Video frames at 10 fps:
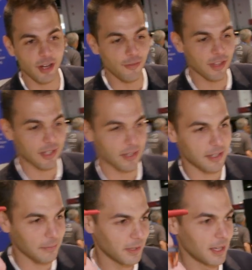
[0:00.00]
of the
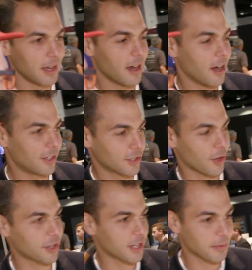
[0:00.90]
system. Mm-hmm. These
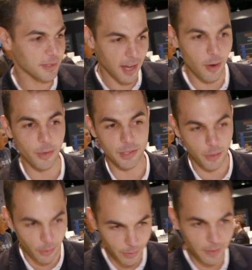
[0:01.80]
are the systems that go into
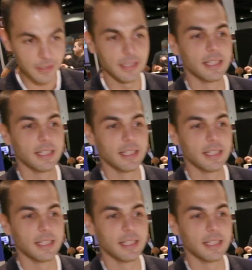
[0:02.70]
Coral,